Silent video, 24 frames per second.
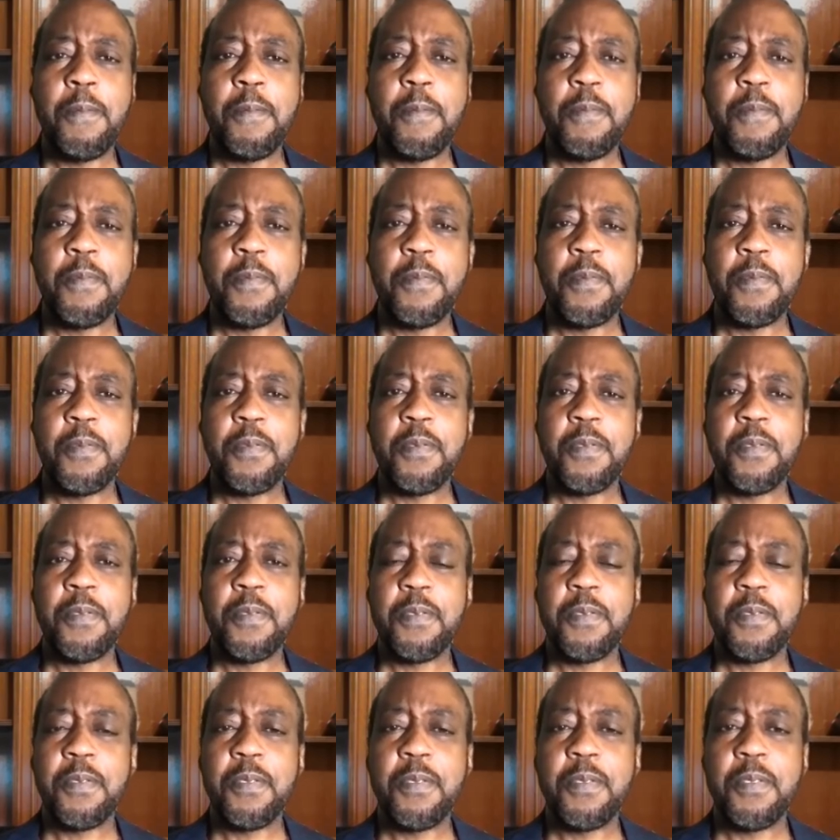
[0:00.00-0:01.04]

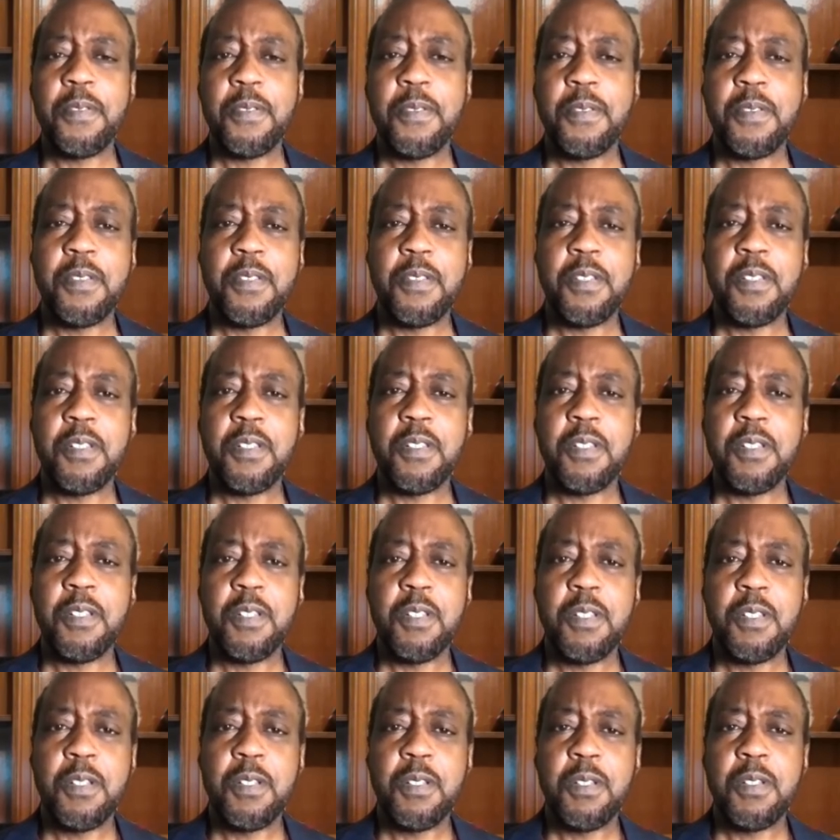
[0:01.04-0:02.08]

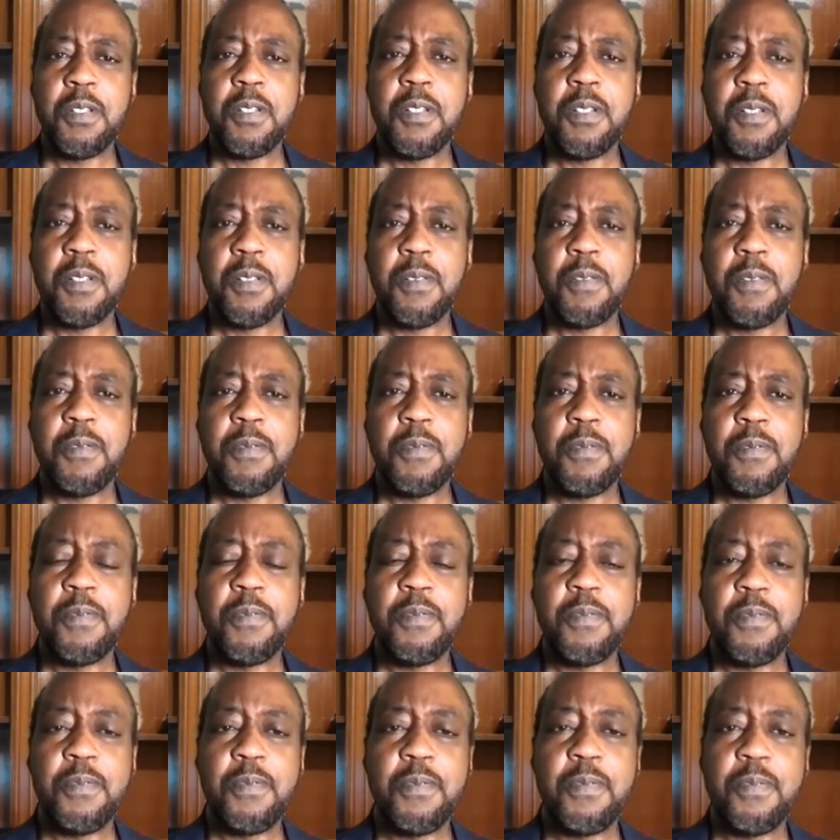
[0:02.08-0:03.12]

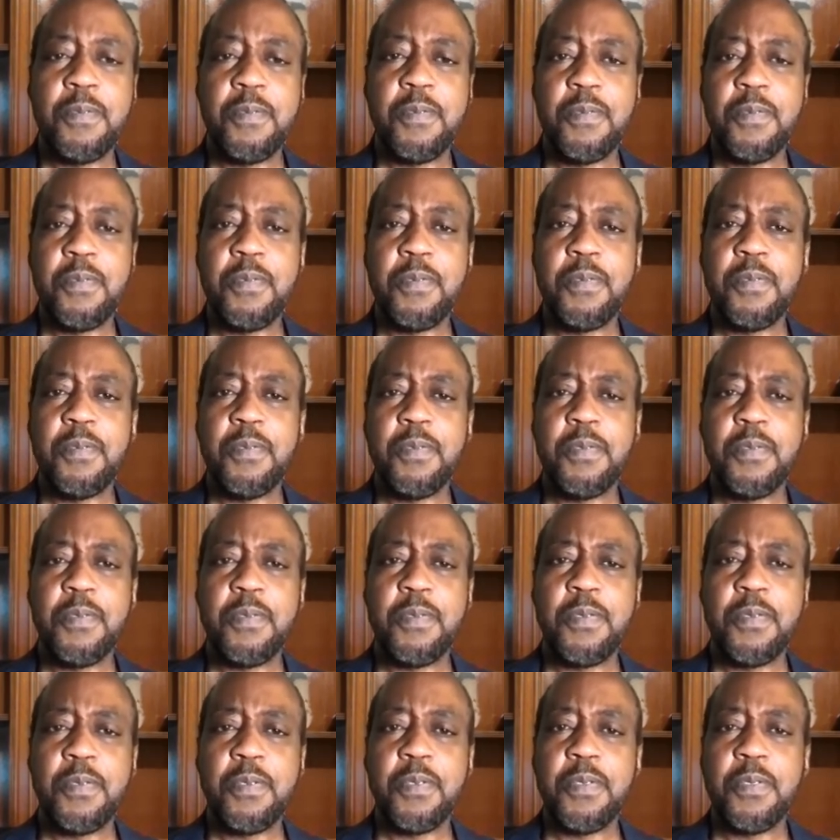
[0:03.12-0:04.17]

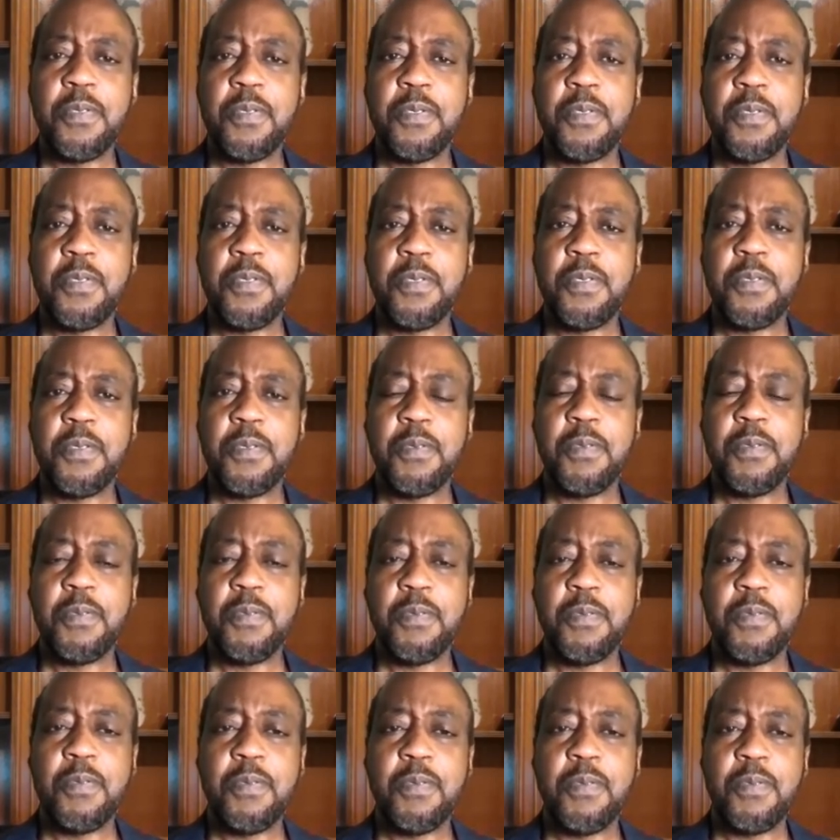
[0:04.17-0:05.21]

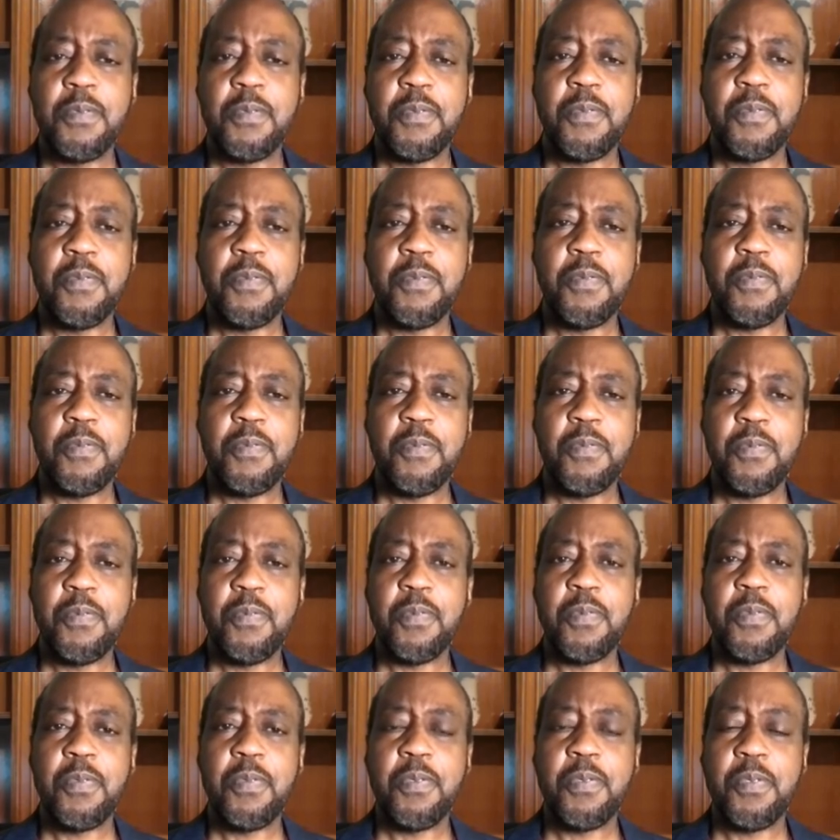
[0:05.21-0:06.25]

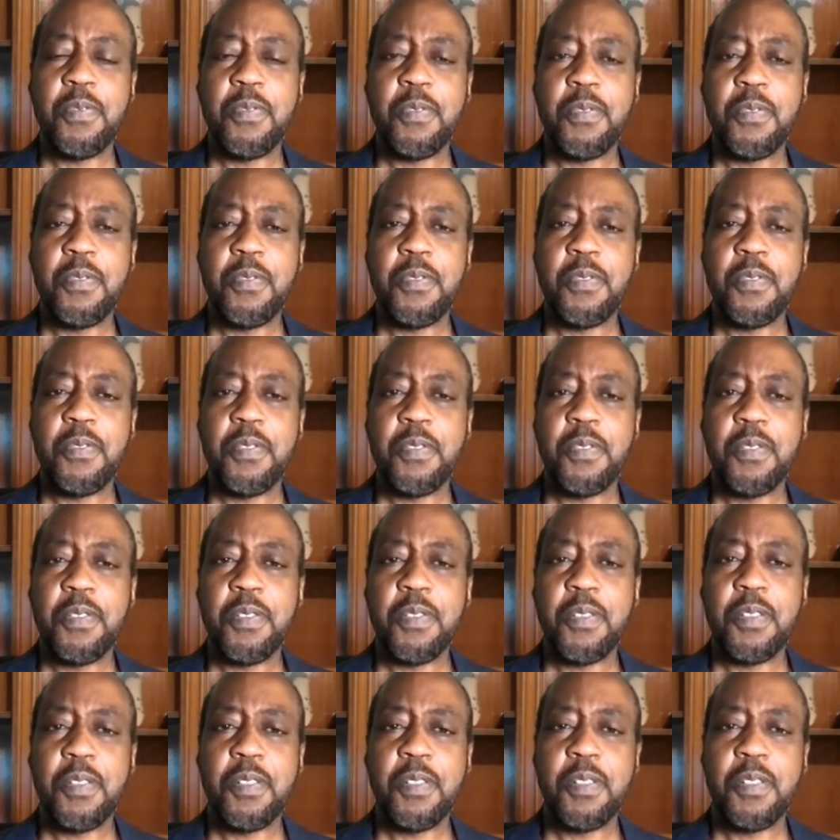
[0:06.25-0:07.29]

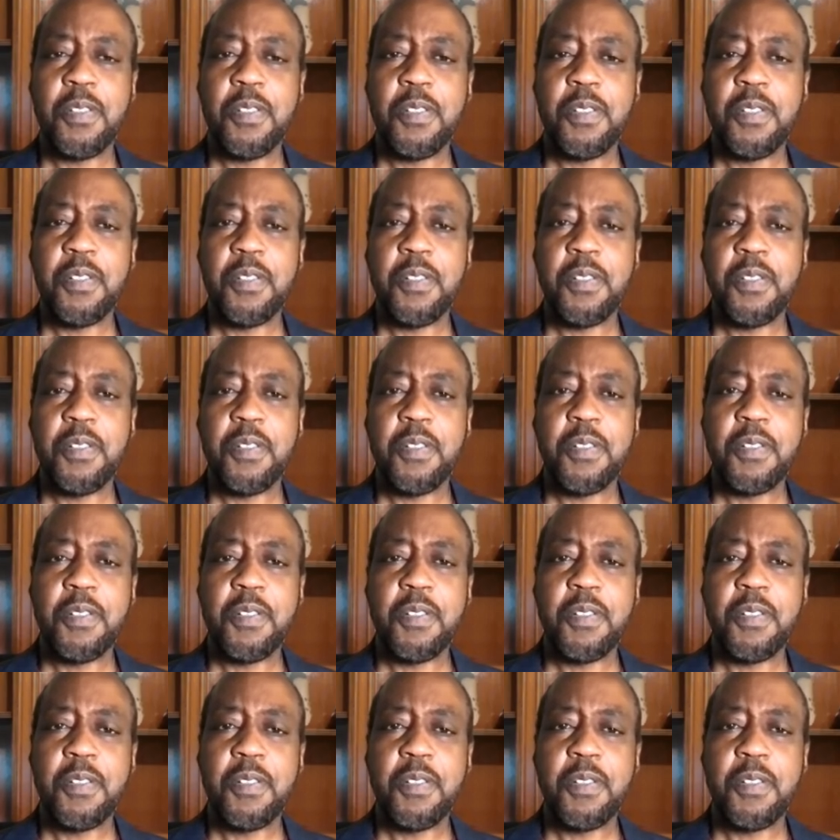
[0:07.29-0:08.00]
This person isn't speaking.